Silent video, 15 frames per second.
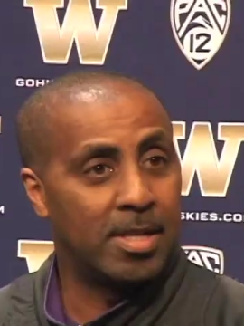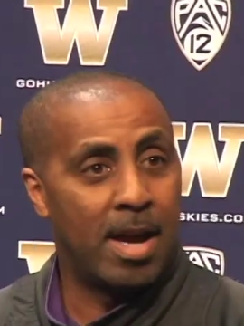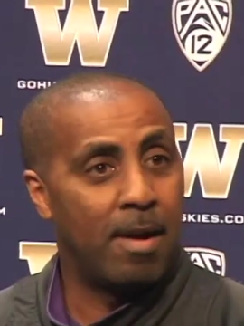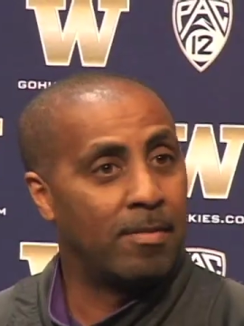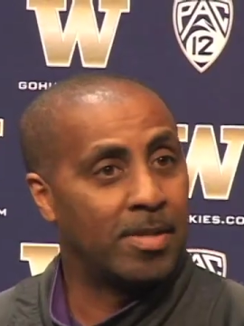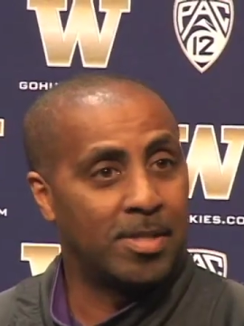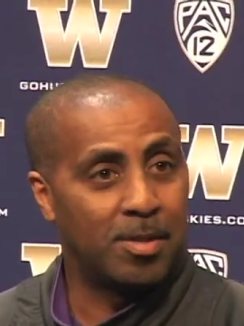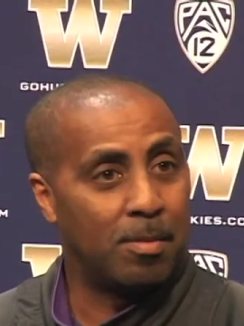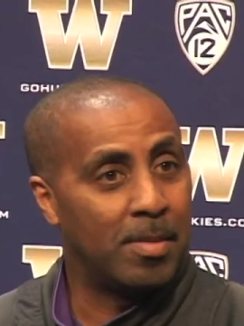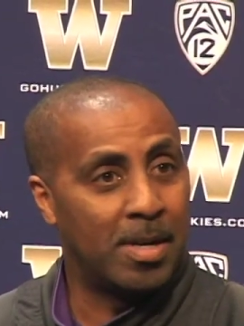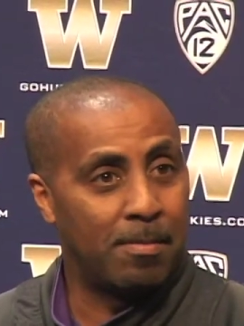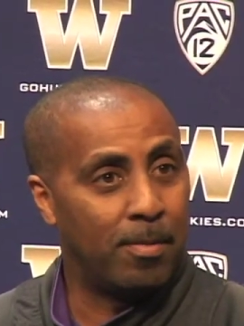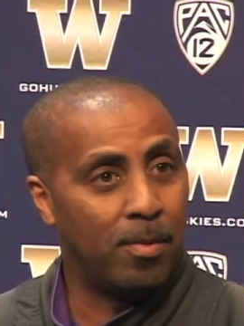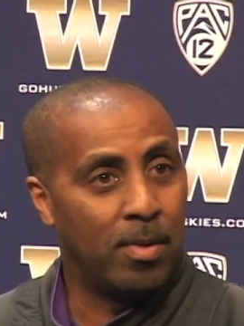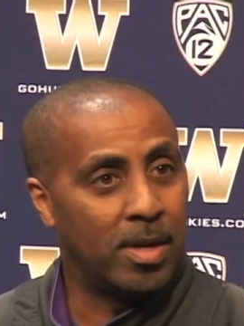to average so many
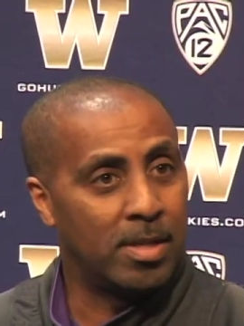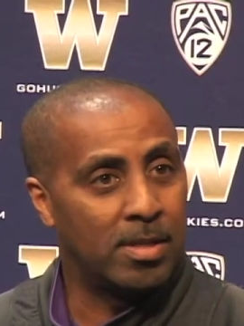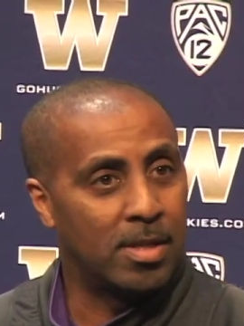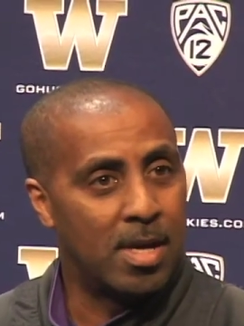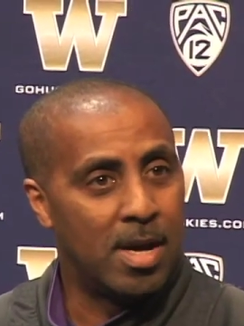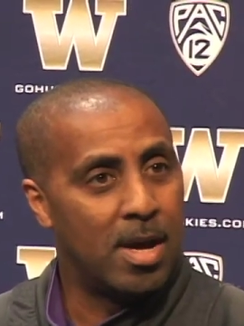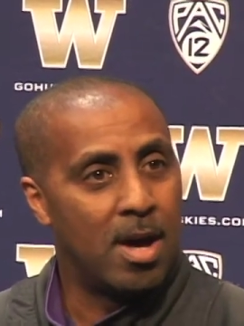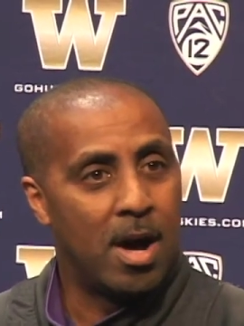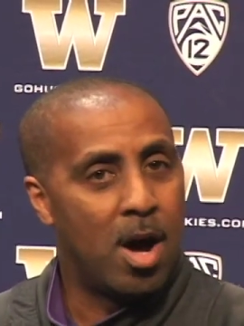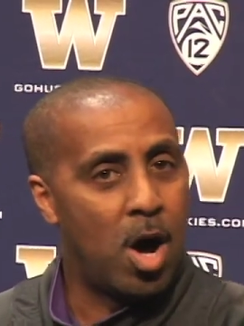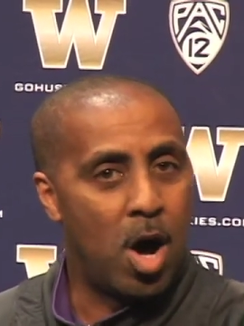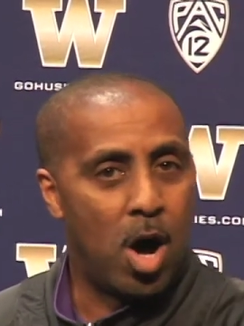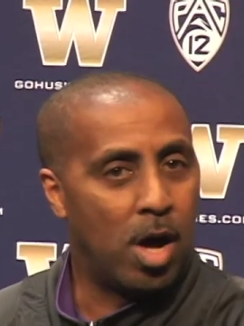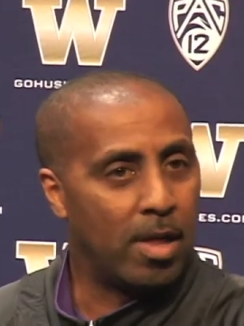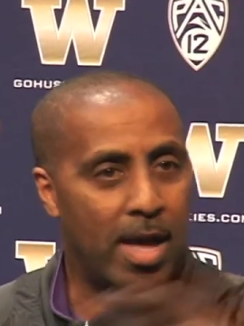points.
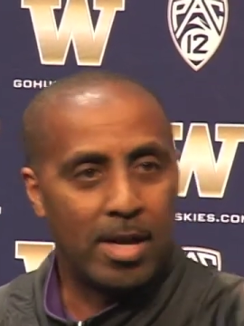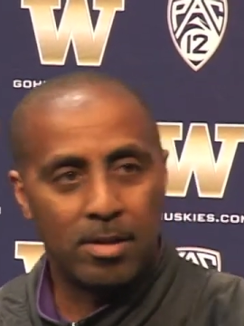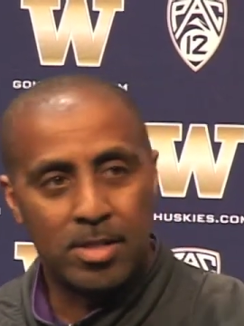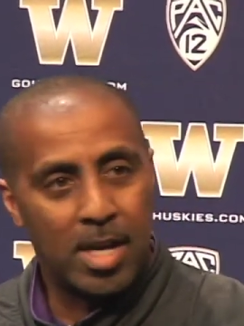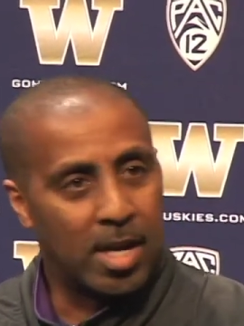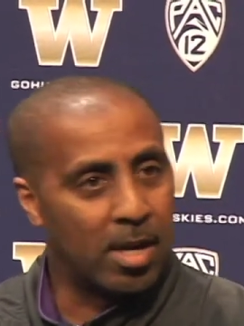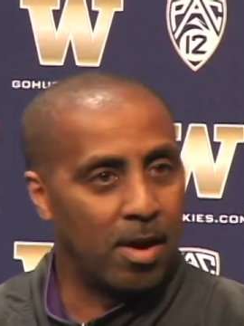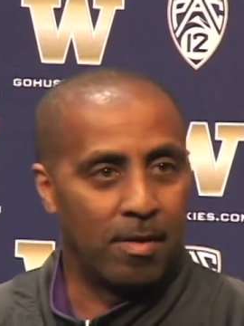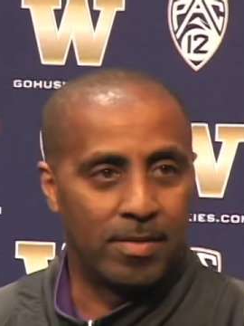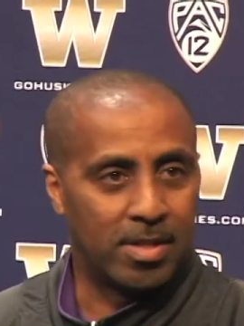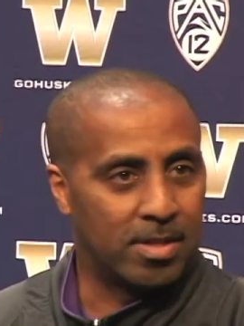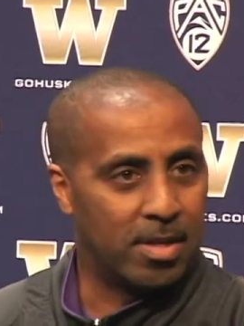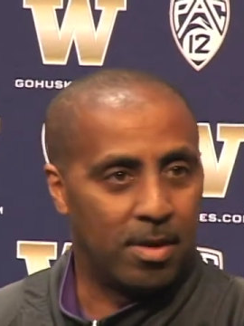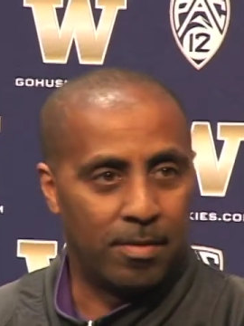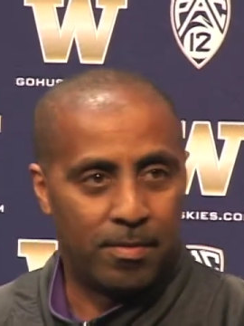All that'll take care of
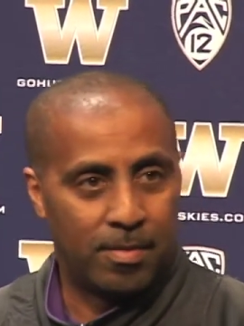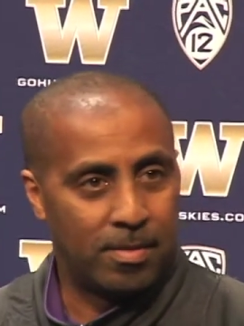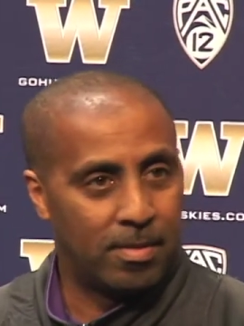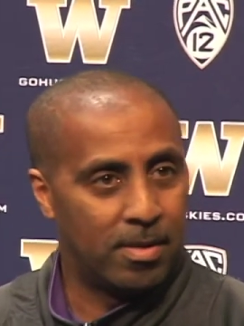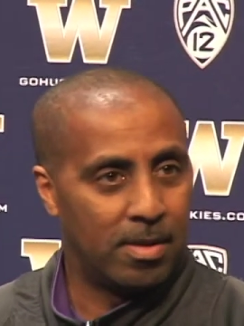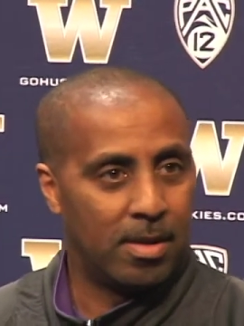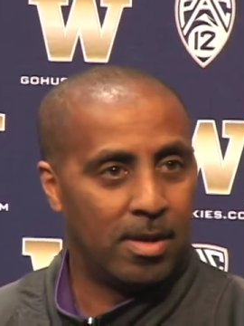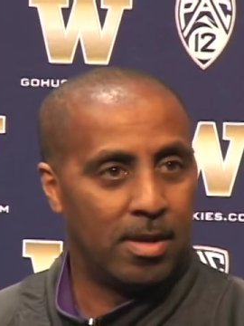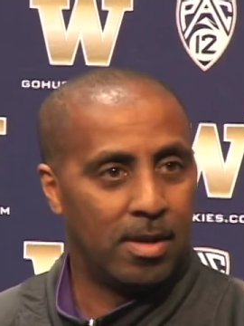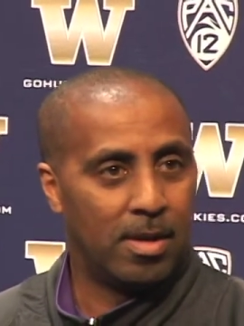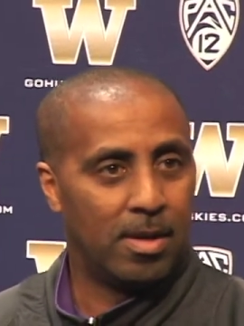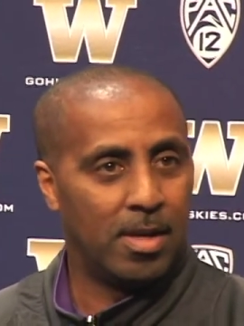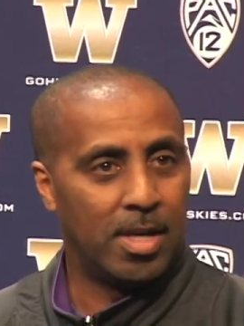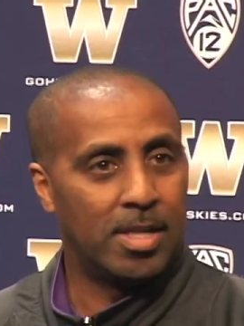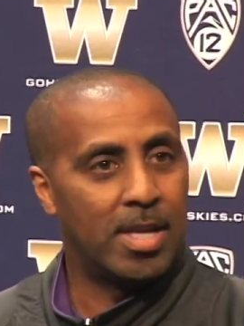itself. He